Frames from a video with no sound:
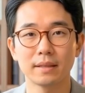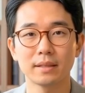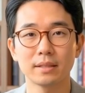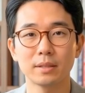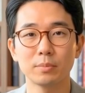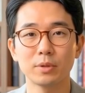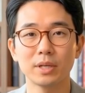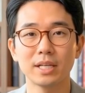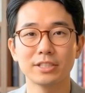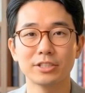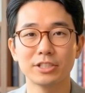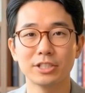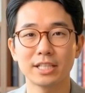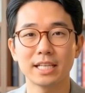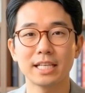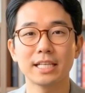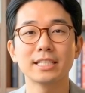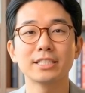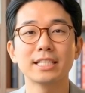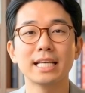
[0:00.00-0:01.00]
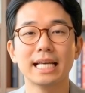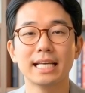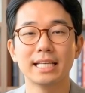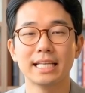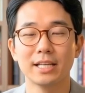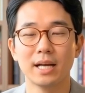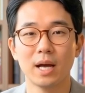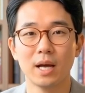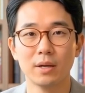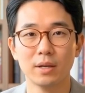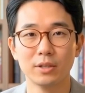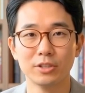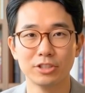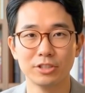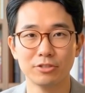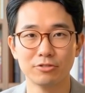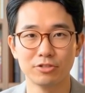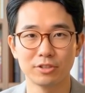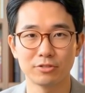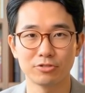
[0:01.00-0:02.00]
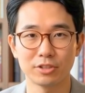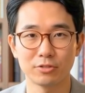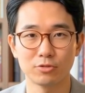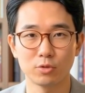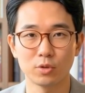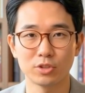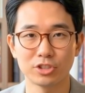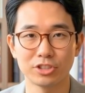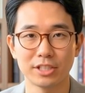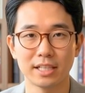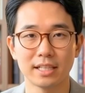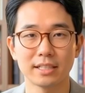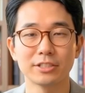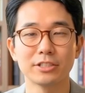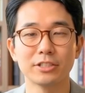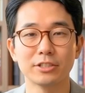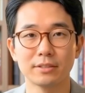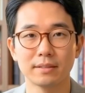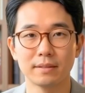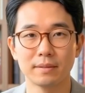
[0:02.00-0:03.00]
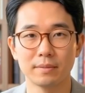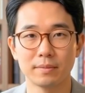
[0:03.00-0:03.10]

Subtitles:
the price today is $80.54.